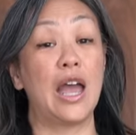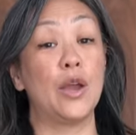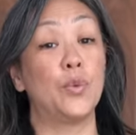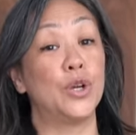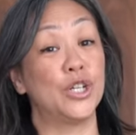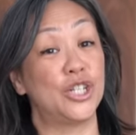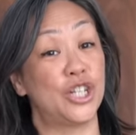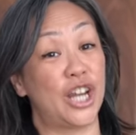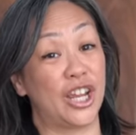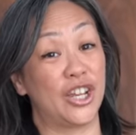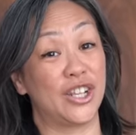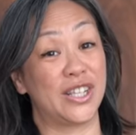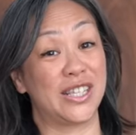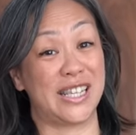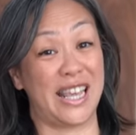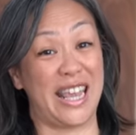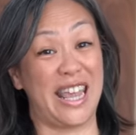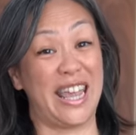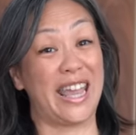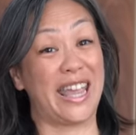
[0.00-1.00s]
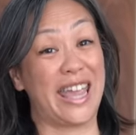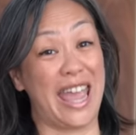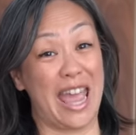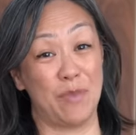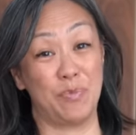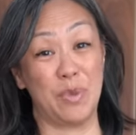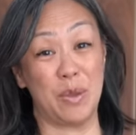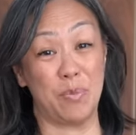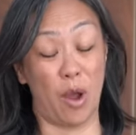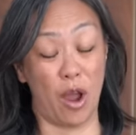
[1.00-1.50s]
I wish I could say I
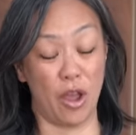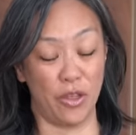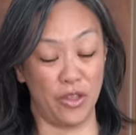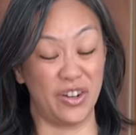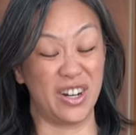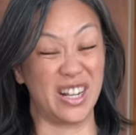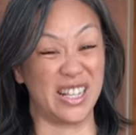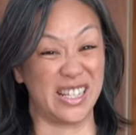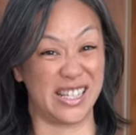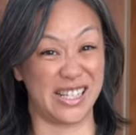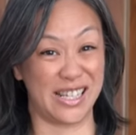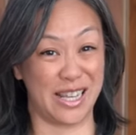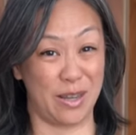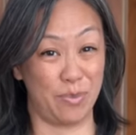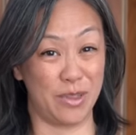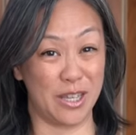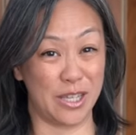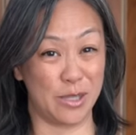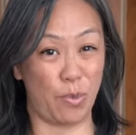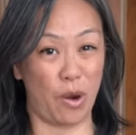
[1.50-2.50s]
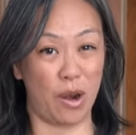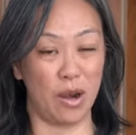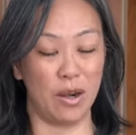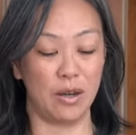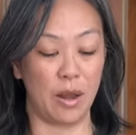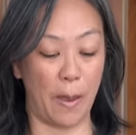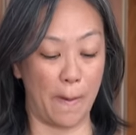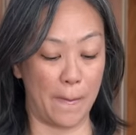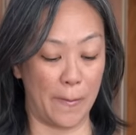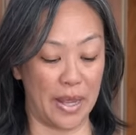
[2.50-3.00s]
can't be bothered and skip this
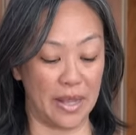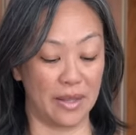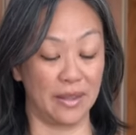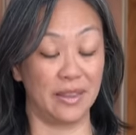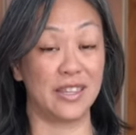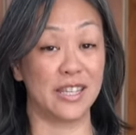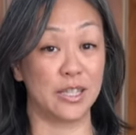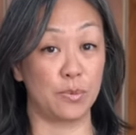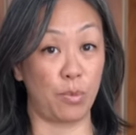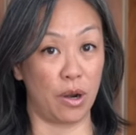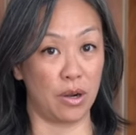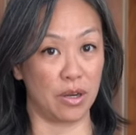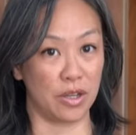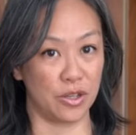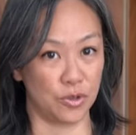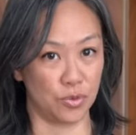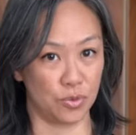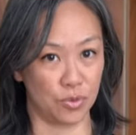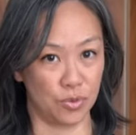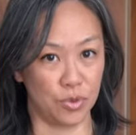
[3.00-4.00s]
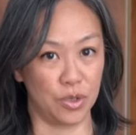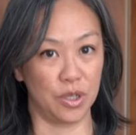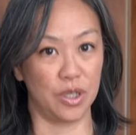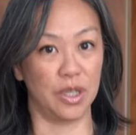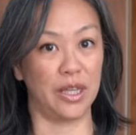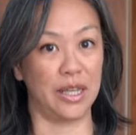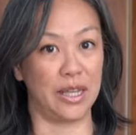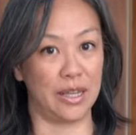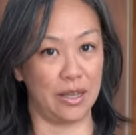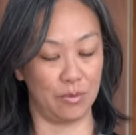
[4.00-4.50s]
part, but this part is
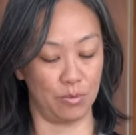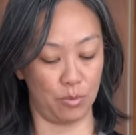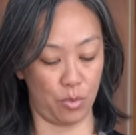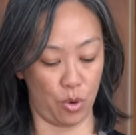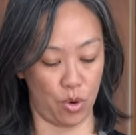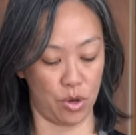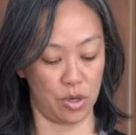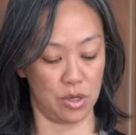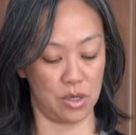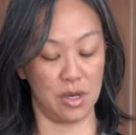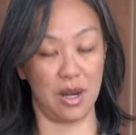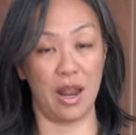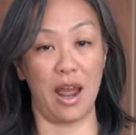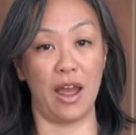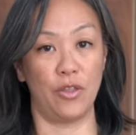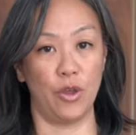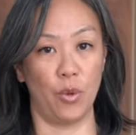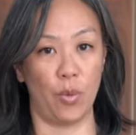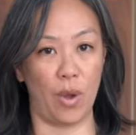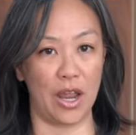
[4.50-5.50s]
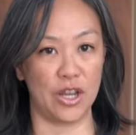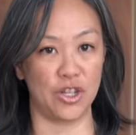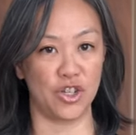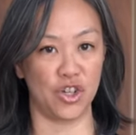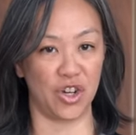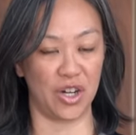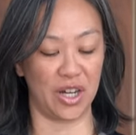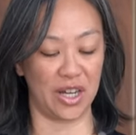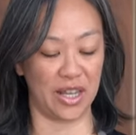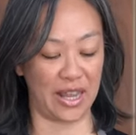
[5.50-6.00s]
really important.
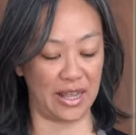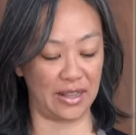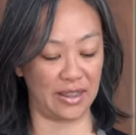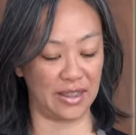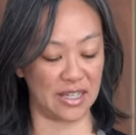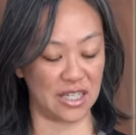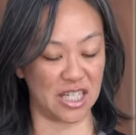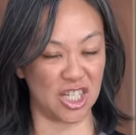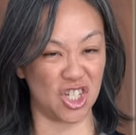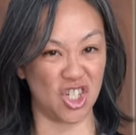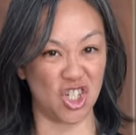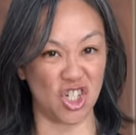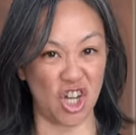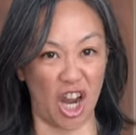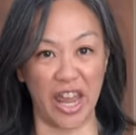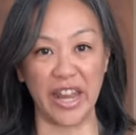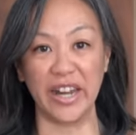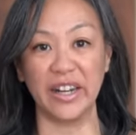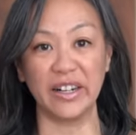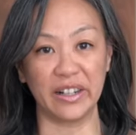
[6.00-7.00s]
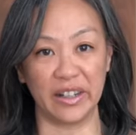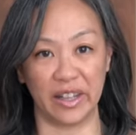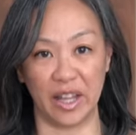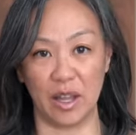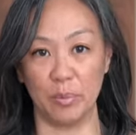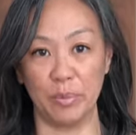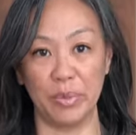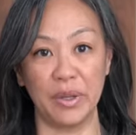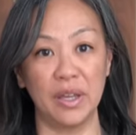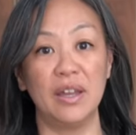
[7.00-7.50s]
Otherwise, you're gonna get this giant
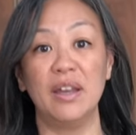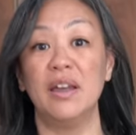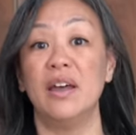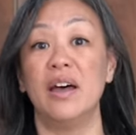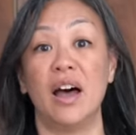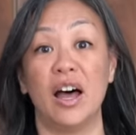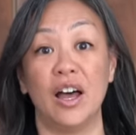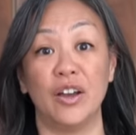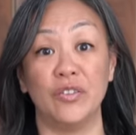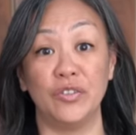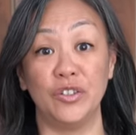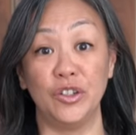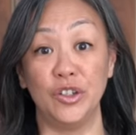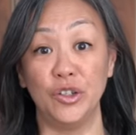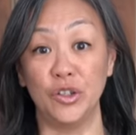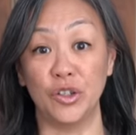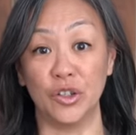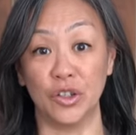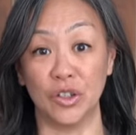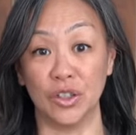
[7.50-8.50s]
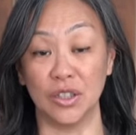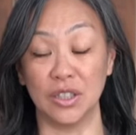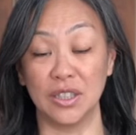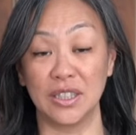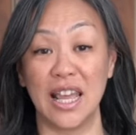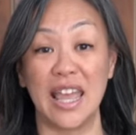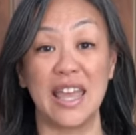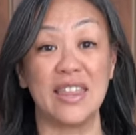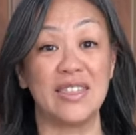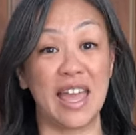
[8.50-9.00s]
clump of
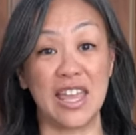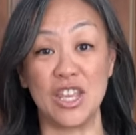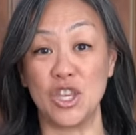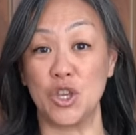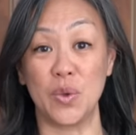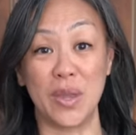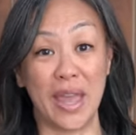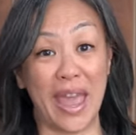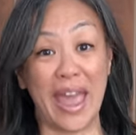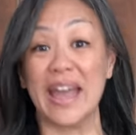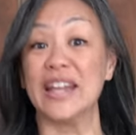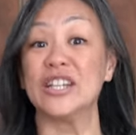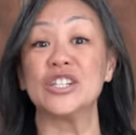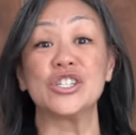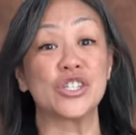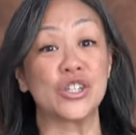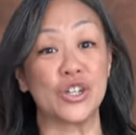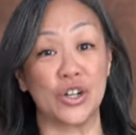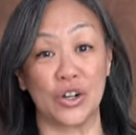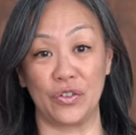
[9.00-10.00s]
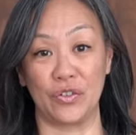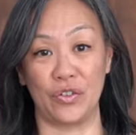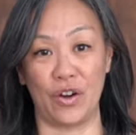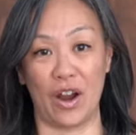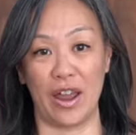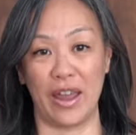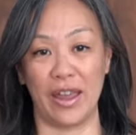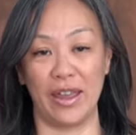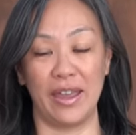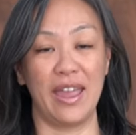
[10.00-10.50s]
noodles that you can't stir
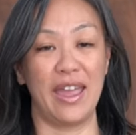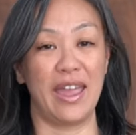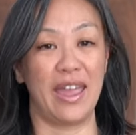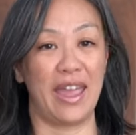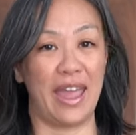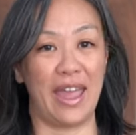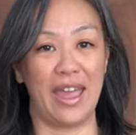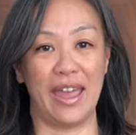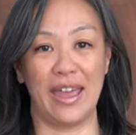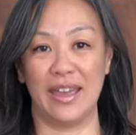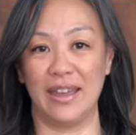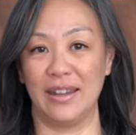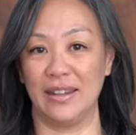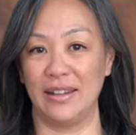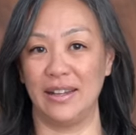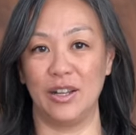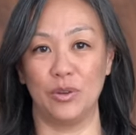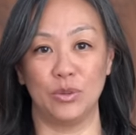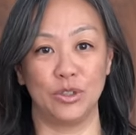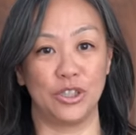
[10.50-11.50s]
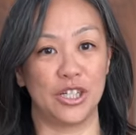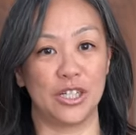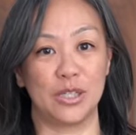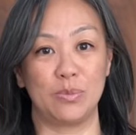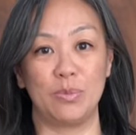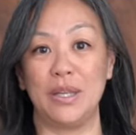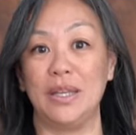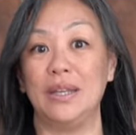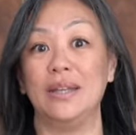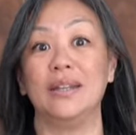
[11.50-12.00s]
fry and it will
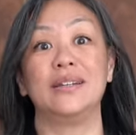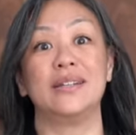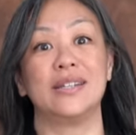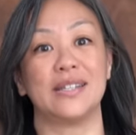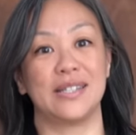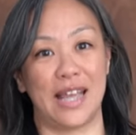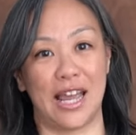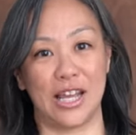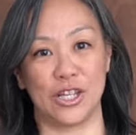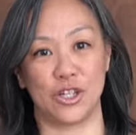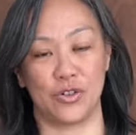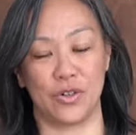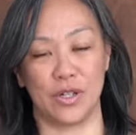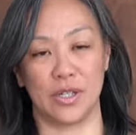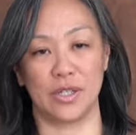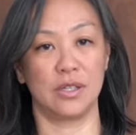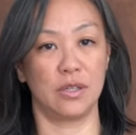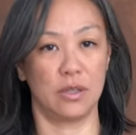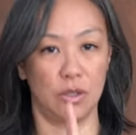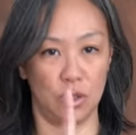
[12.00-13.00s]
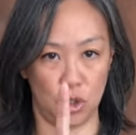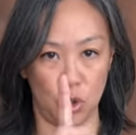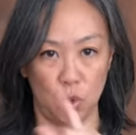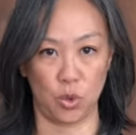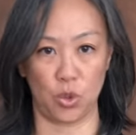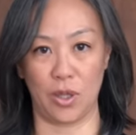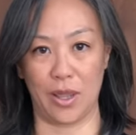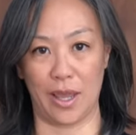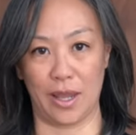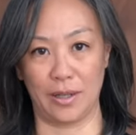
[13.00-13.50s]
just be disastrous.
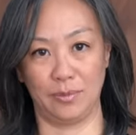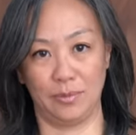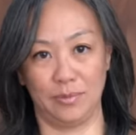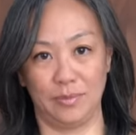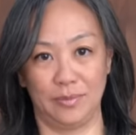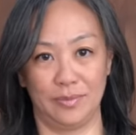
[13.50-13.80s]
Don't do that.